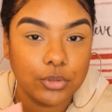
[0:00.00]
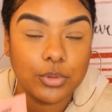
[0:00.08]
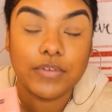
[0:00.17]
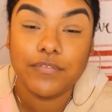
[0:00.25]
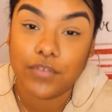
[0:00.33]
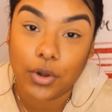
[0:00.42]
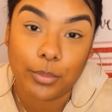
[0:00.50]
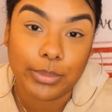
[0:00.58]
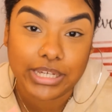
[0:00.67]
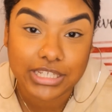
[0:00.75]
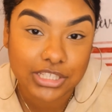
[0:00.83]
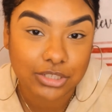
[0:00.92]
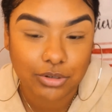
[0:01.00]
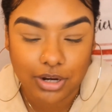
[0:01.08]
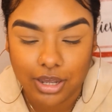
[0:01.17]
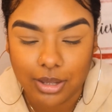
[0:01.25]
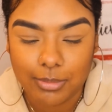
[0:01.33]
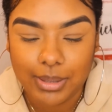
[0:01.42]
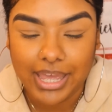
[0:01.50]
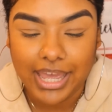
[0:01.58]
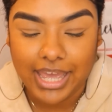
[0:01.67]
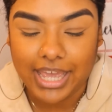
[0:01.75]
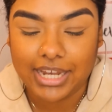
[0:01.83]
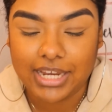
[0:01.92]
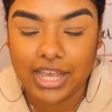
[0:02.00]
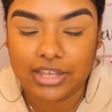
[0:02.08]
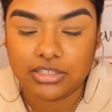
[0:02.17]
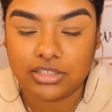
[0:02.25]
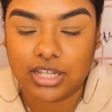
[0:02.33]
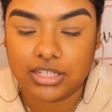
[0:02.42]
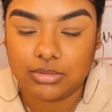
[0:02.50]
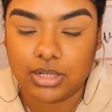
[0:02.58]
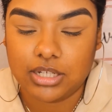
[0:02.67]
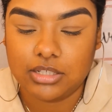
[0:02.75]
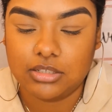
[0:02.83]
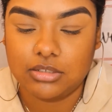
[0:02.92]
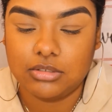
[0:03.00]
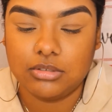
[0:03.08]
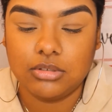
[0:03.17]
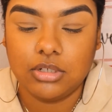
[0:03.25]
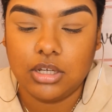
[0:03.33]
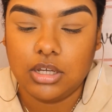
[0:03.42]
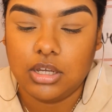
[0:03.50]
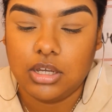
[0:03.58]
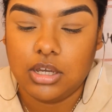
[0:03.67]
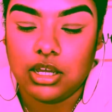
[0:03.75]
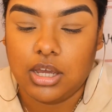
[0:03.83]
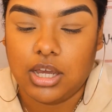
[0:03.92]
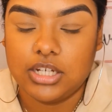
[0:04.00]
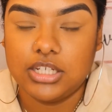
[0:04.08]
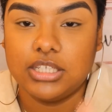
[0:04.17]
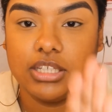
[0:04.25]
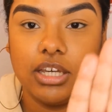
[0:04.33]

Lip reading: foaming scrub, and yeah, so that's what I do. I just get a